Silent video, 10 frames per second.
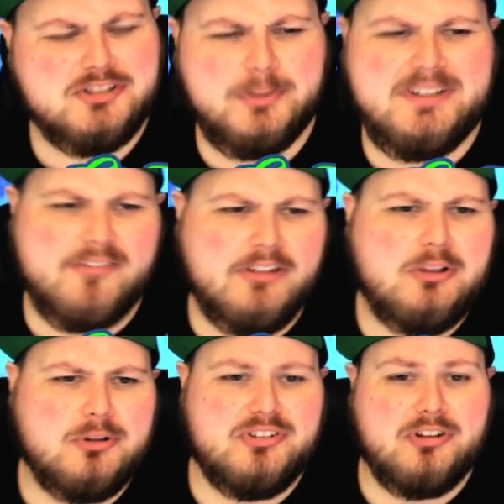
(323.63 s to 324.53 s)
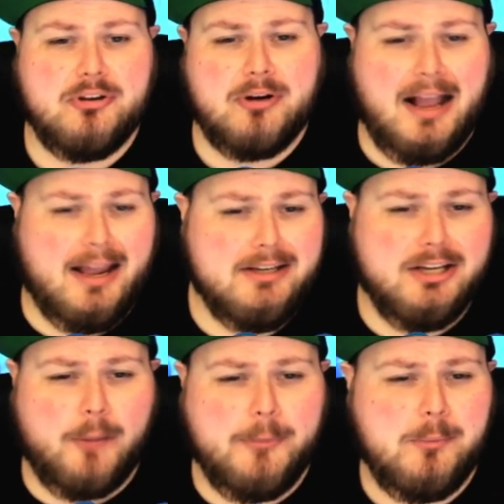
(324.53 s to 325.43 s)
So it definitely looks like they're kind
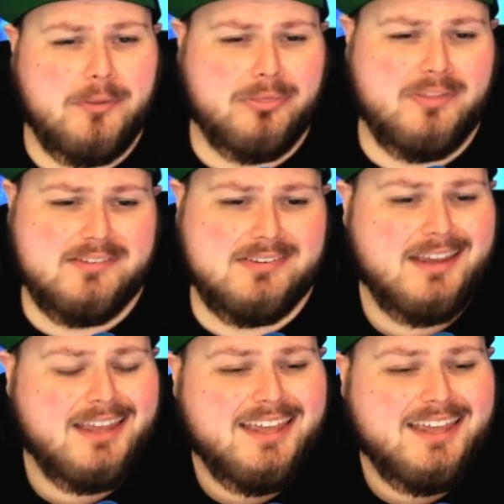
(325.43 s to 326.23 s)
of going with this,